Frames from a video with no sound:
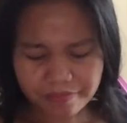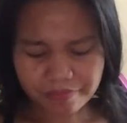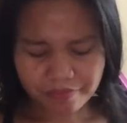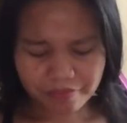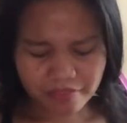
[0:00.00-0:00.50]

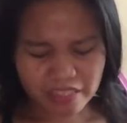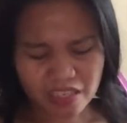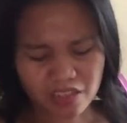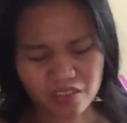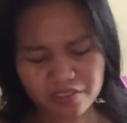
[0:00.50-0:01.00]

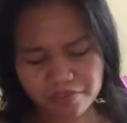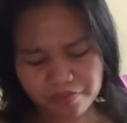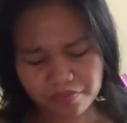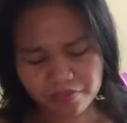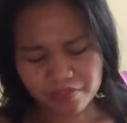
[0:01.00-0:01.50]

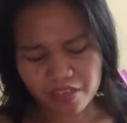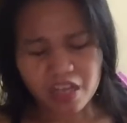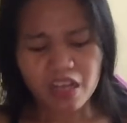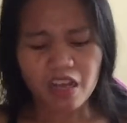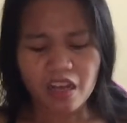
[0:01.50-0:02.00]

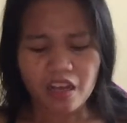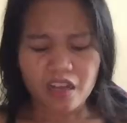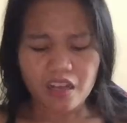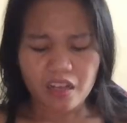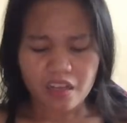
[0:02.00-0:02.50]

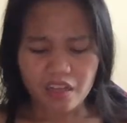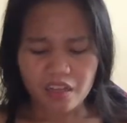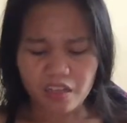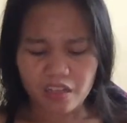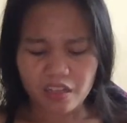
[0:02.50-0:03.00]

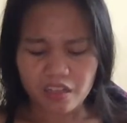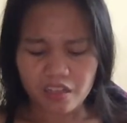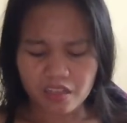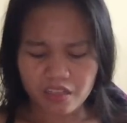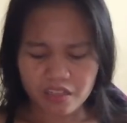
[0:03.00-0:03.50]

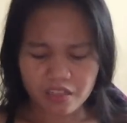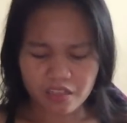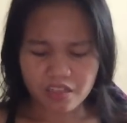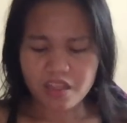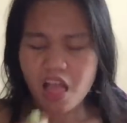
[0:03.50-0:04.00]

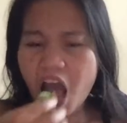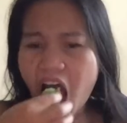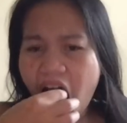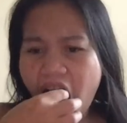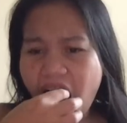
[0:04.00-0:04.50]

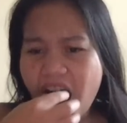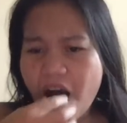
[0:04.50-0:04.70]
(not speaking)